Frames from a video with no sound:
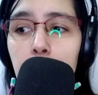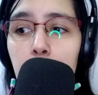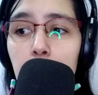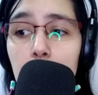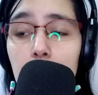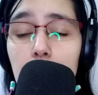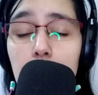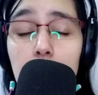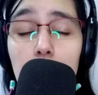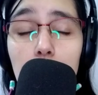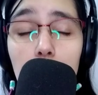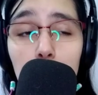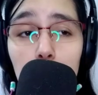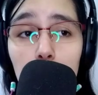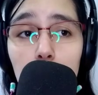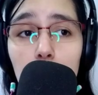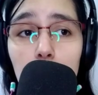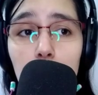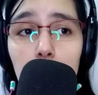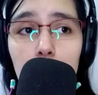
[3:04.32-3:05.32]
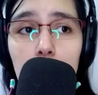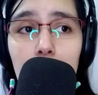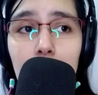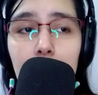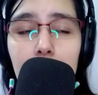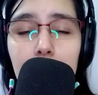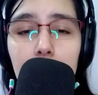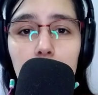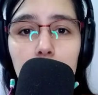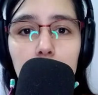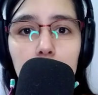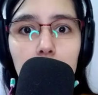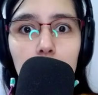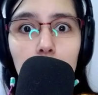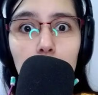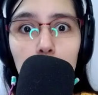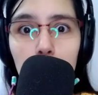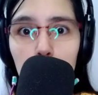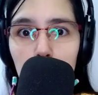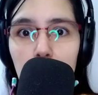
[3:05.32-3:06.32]
process audio is
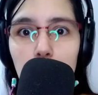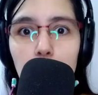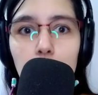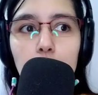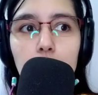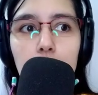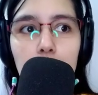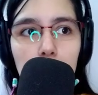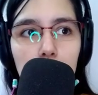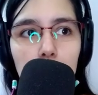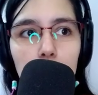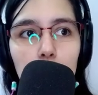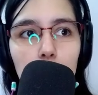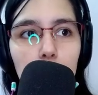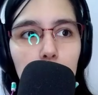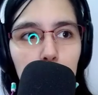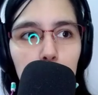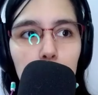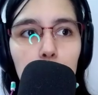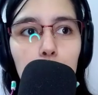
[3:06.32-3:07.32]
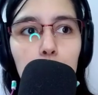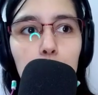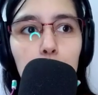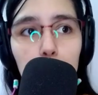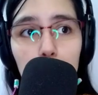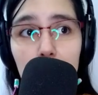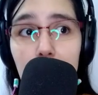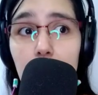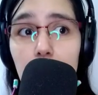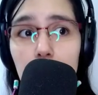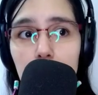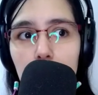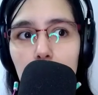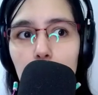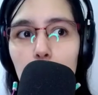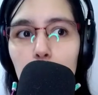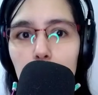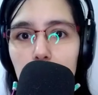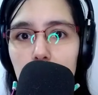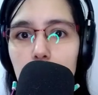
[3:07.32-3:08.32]
going to tell you if you reach
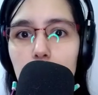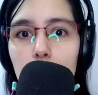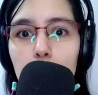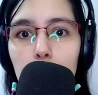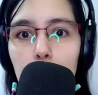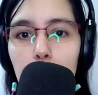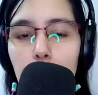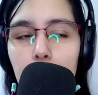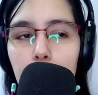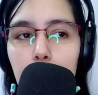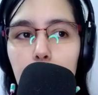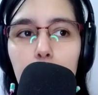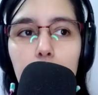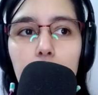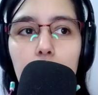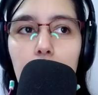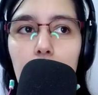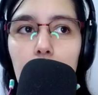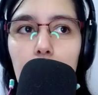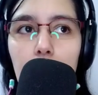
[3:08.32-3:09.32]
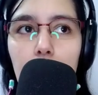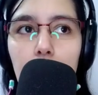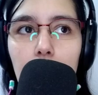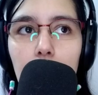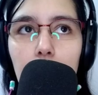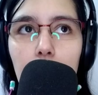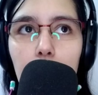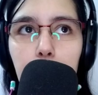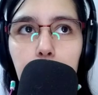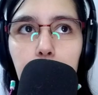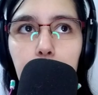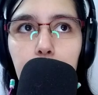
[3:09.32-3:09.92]
that threshold. But